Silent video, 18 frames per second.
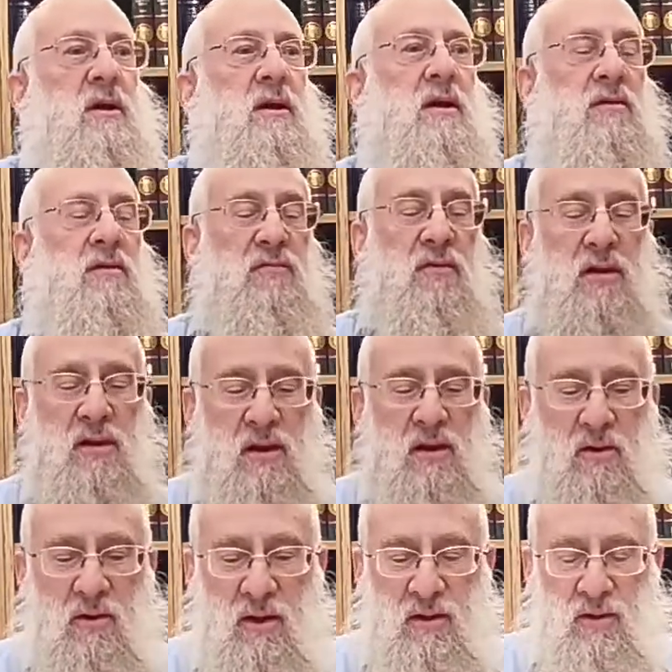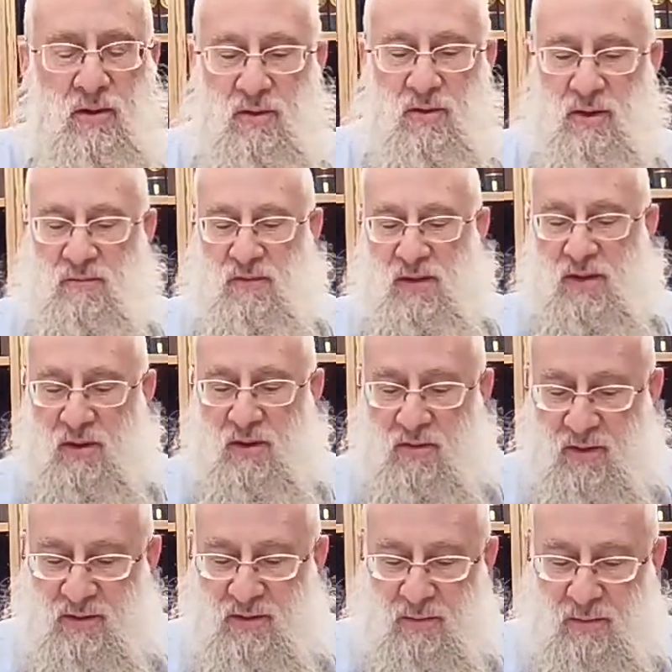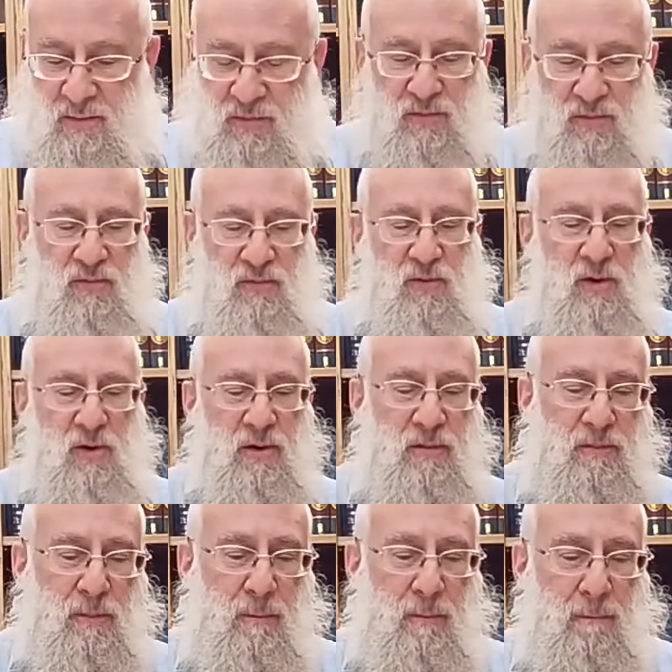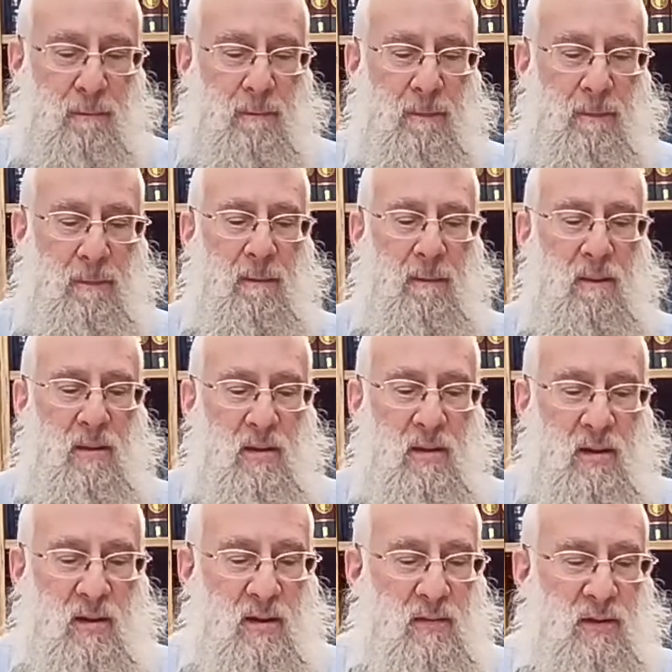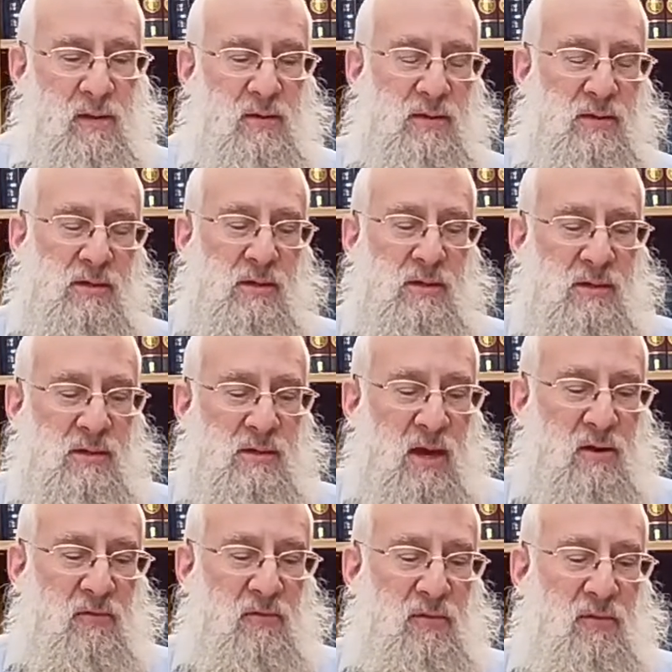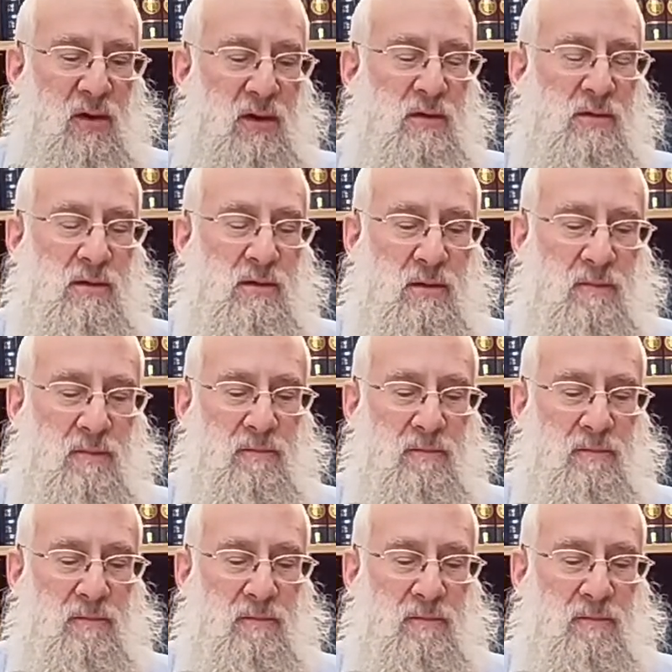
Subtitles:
In Vayikra chapter 4, there is a sacrifice